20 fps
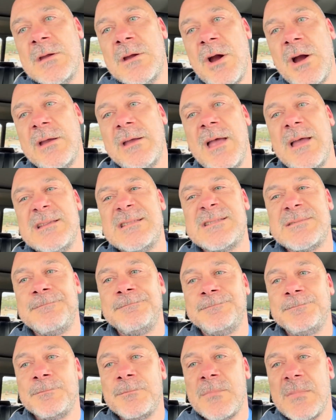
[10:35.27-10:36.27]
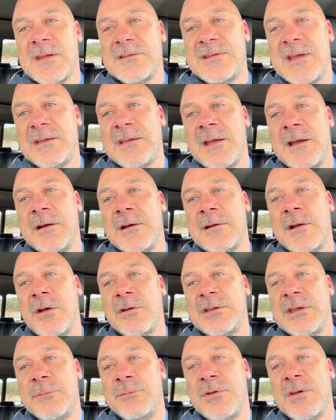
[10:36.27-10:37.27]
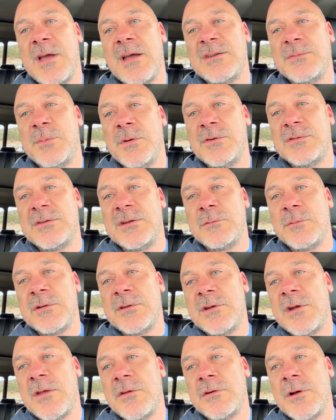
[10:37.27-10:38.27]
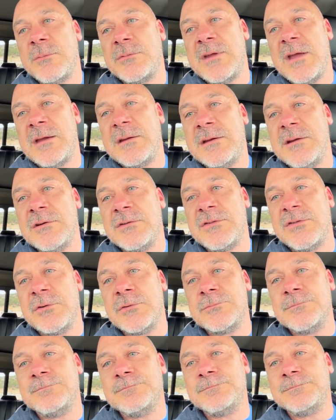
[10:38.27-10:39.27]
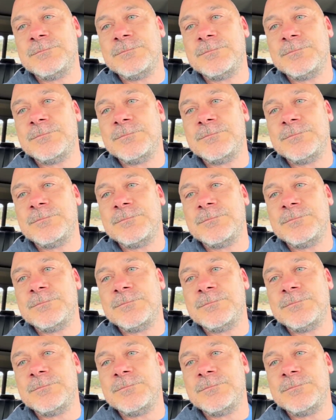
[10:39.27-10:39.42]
All right, guys, take care, and I'll keep you guys posted with another update here soon.